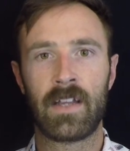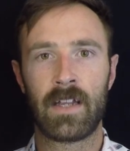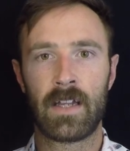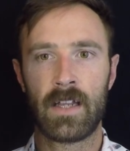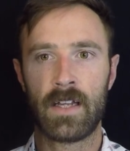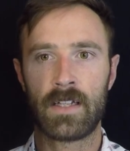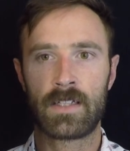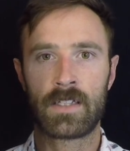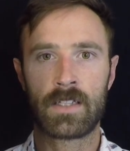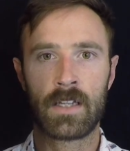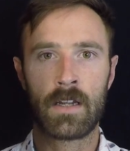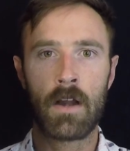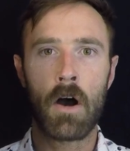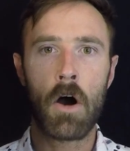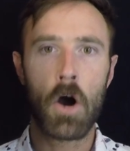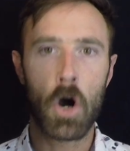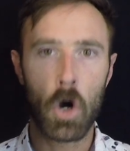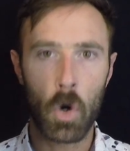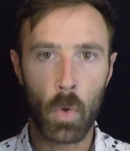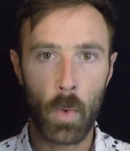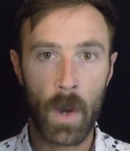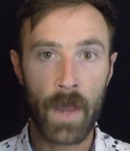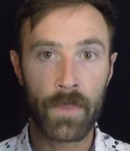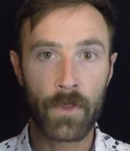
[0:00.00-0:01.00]
that it's an
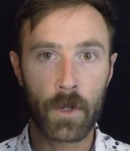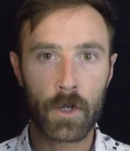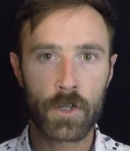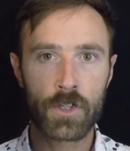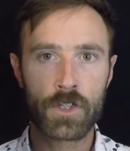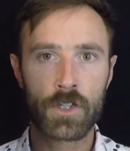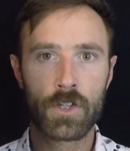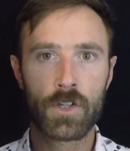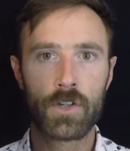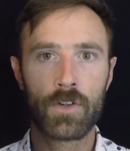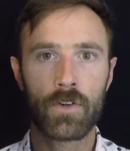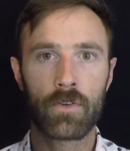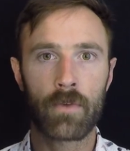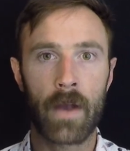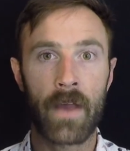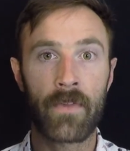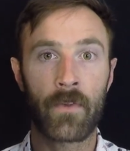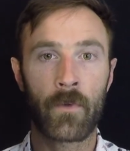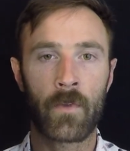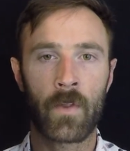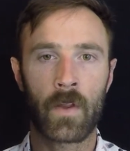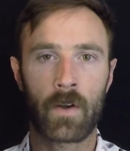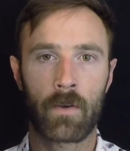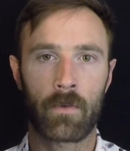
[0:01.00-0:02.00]
all-weather shoe
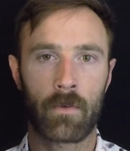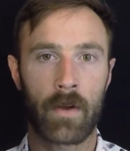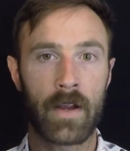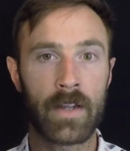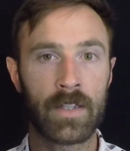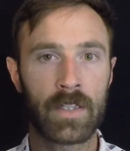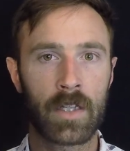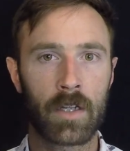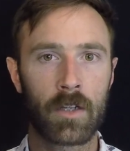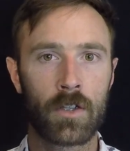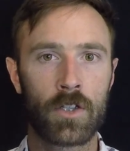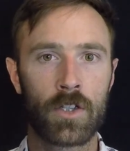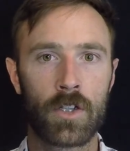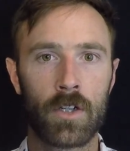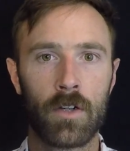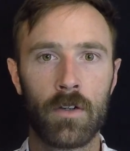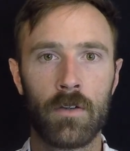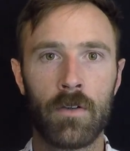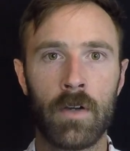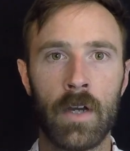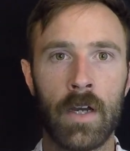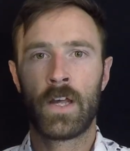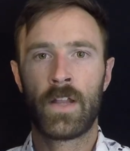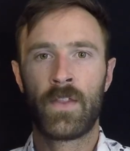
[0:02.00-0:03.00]
rather than a racing
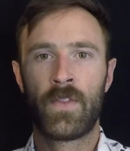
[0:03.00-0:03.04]
shoe.